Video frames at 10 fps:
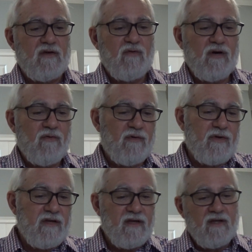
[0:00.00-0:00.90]
Well, when
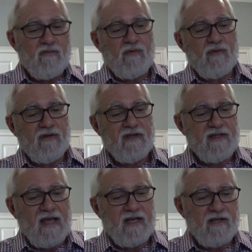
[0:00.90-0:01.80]
we look at that